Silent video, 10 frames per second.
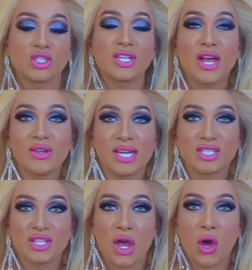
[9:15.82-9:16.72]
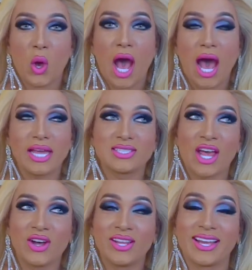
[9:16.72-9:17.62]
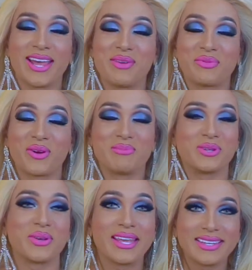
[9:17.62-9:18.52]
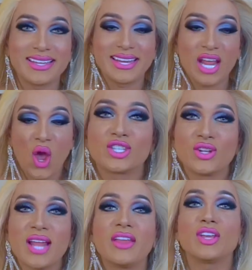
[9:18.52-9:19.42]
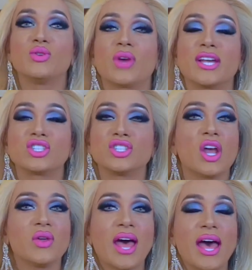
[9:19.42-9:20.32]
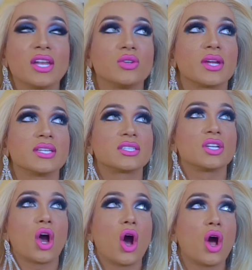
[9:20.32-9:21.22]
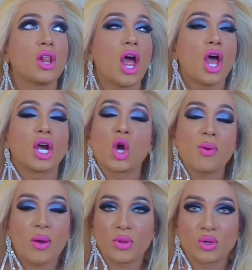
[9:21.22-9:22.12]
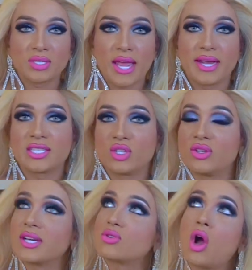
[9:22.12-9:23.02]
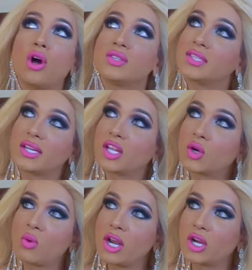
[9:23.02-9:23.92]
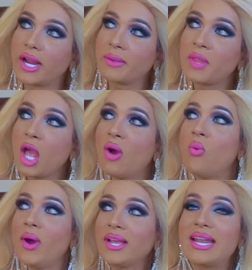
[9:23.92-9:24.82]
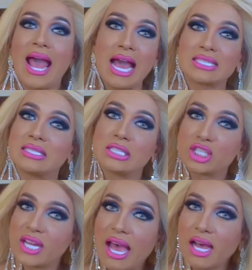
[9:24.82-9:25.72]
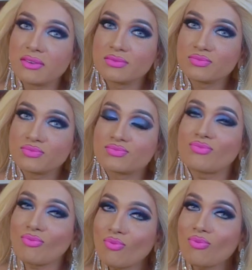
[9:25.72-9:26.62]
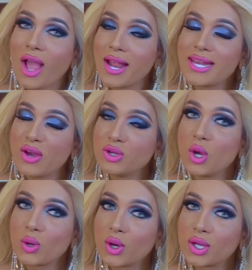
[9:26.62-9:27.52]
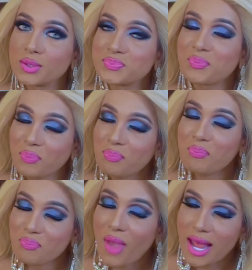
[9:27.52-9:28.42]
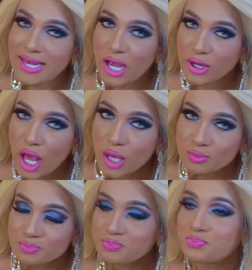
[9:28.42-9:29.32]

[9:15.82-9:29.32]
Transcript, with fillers: So now you guys know I sound like I'm from New England. So now that you guys know that, you guys can all go out with your day because I know you guys are all sitting there wondering, what kind of accent does she have? Now you know, girl. Now you know.